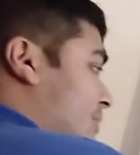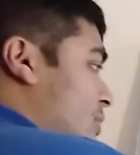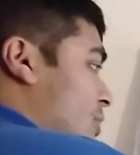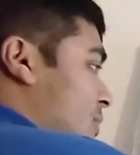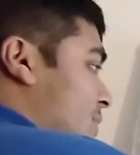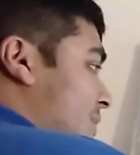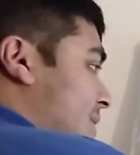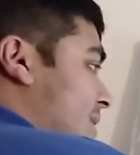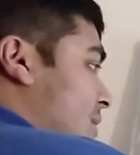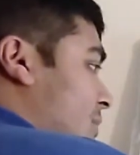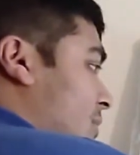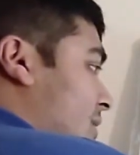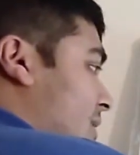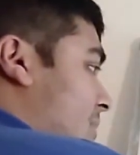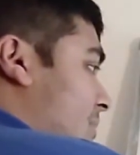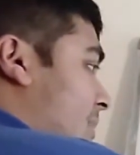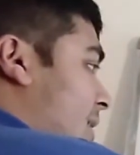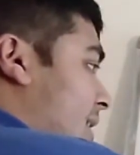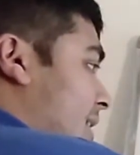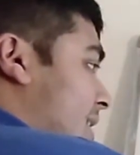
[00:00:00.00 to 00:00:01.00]
course we've still got the
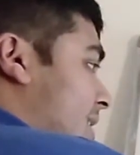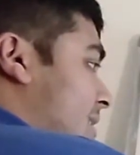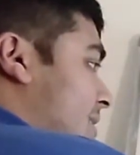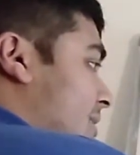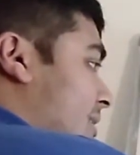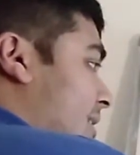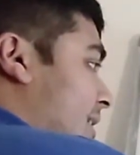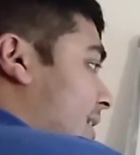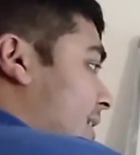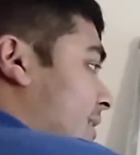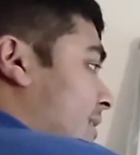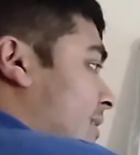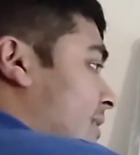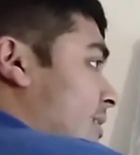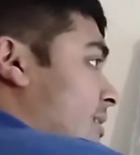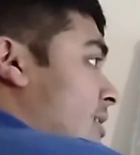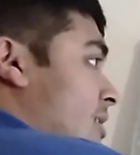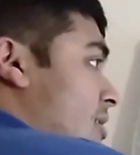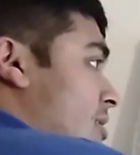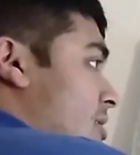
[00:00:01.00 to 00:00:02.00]
minus sine
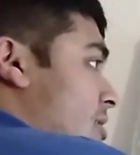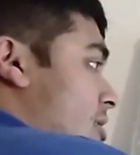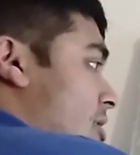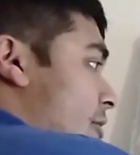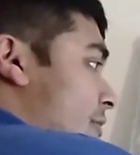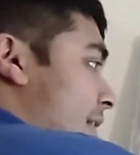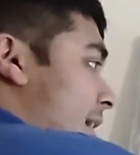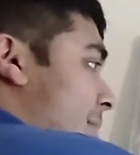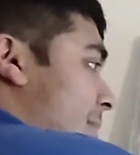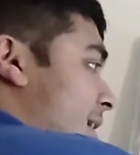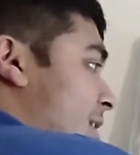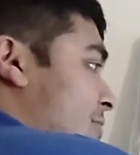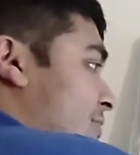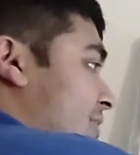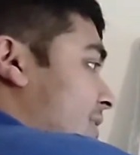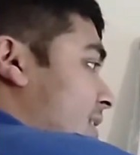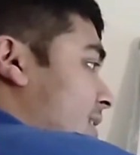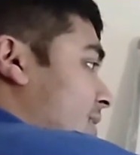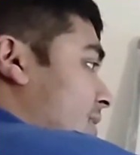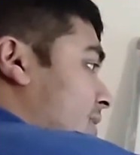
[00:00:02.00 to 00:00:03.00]
of m
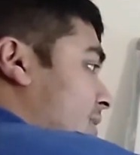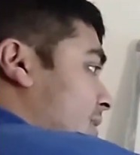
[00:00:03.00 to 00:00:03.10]
alpha.